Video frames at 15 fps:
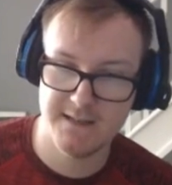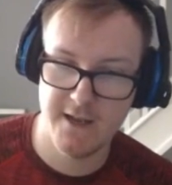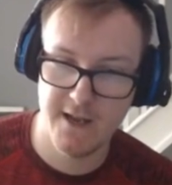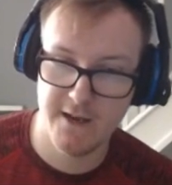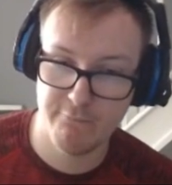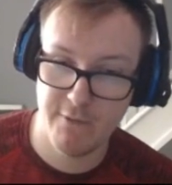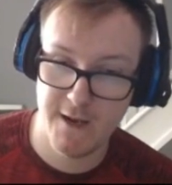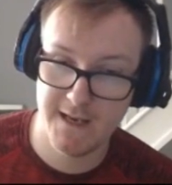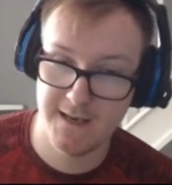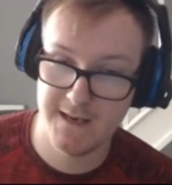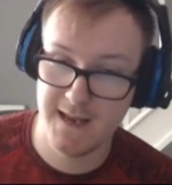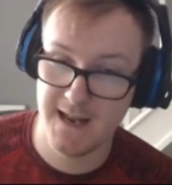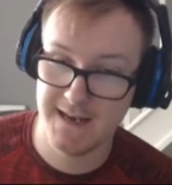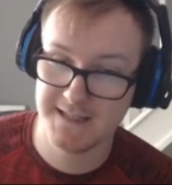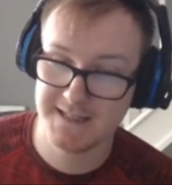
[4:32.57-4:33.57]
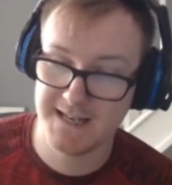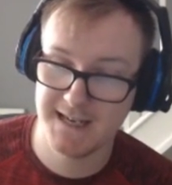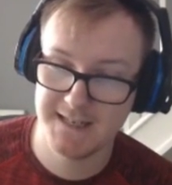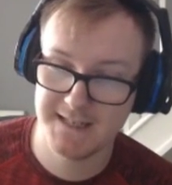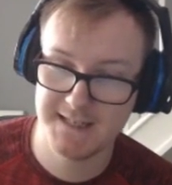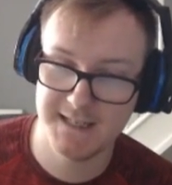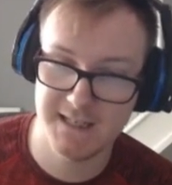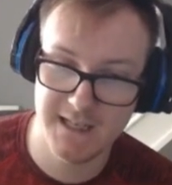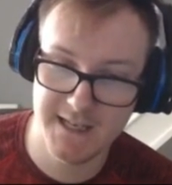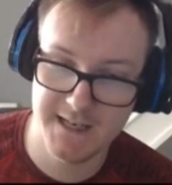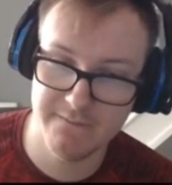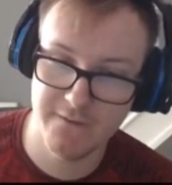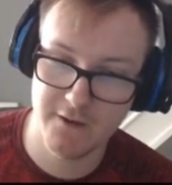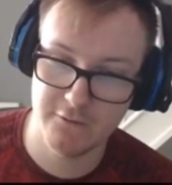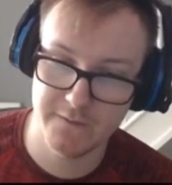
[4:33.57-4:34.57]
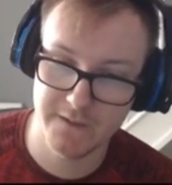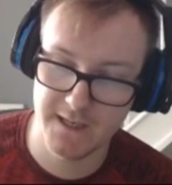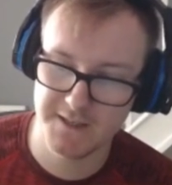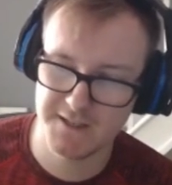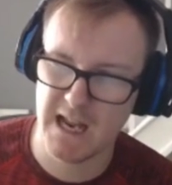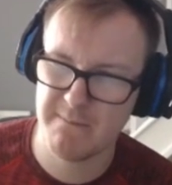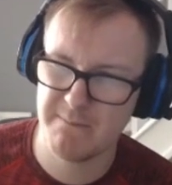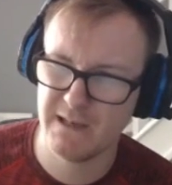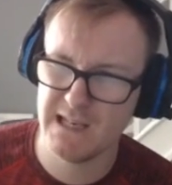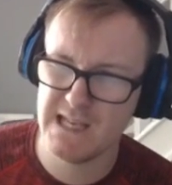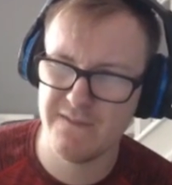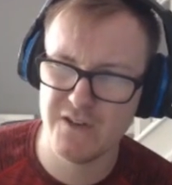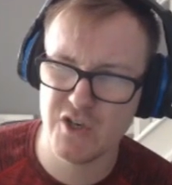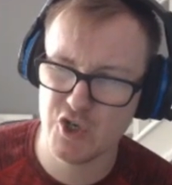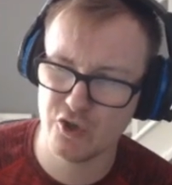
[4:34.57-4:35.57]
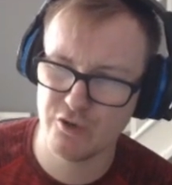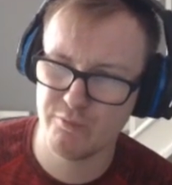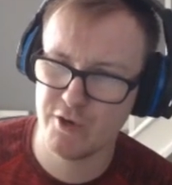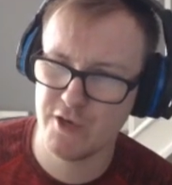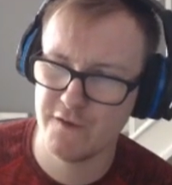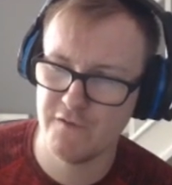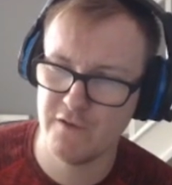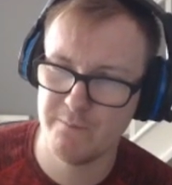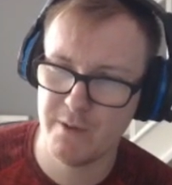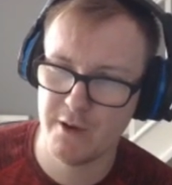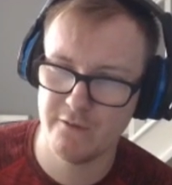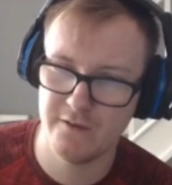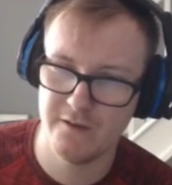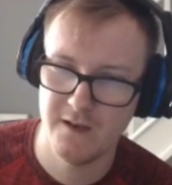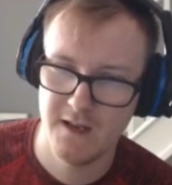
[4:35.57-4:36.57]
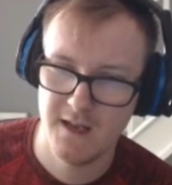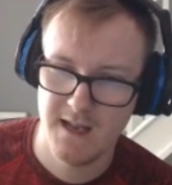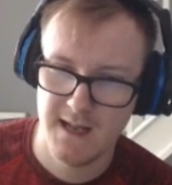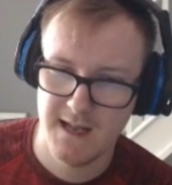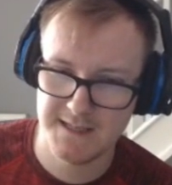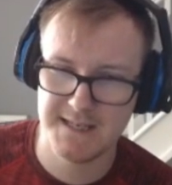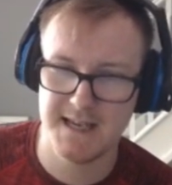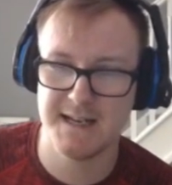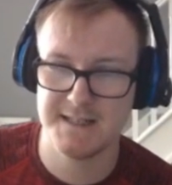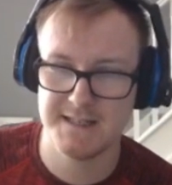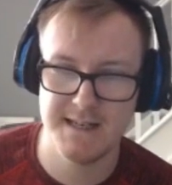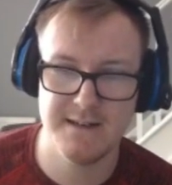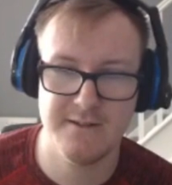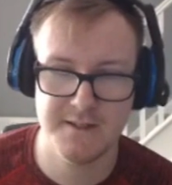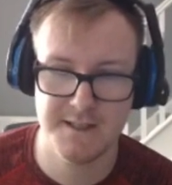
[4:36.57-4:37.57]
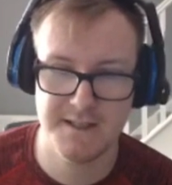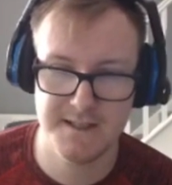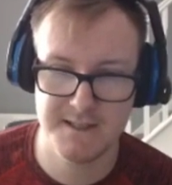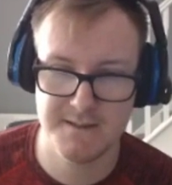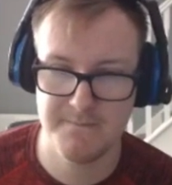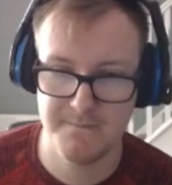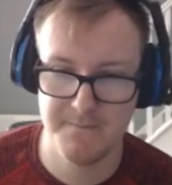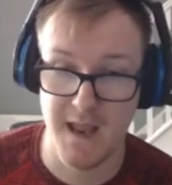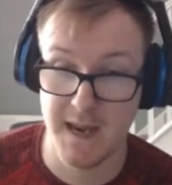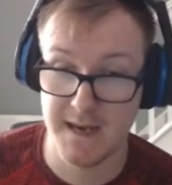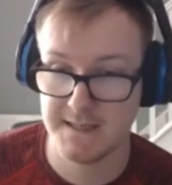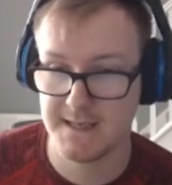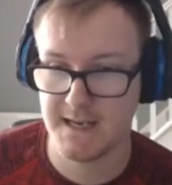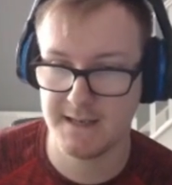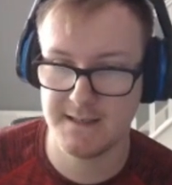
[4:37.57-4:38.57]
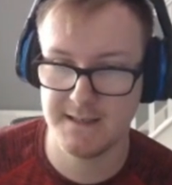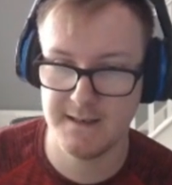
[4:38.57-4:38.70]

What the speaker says: when an attack is declared involving it. So I believe it should work if your opponent attacks it, because it's an attack